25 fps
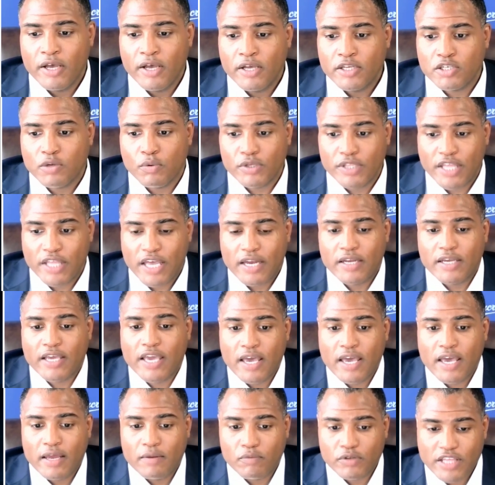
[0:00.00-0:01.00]
So what
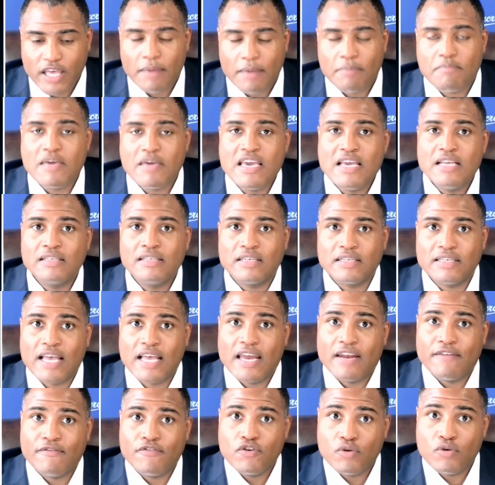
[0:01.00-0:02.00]
that means is
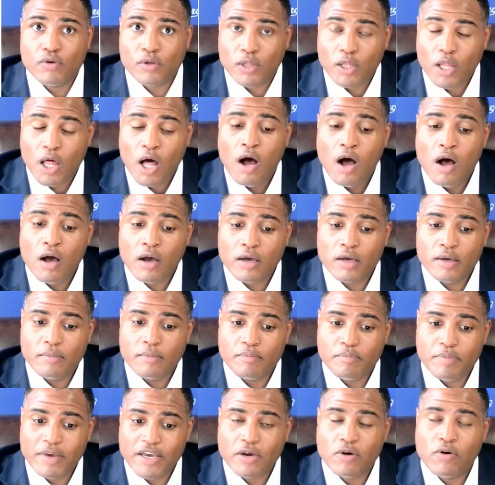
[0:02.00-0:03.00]
that if you're long
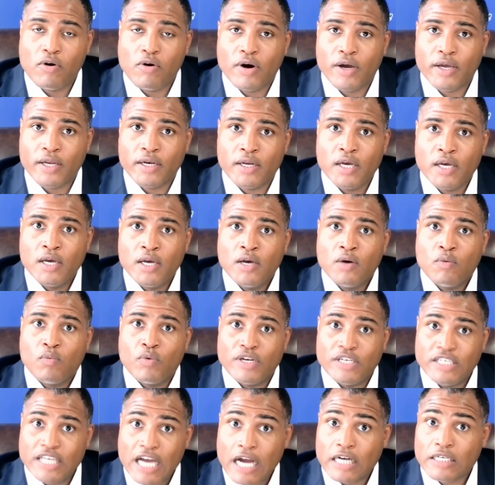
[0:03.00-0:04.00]
Bitcoin,
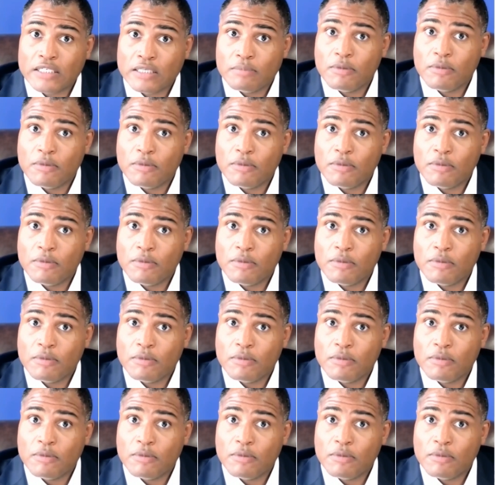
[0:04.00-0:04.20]
when Dr.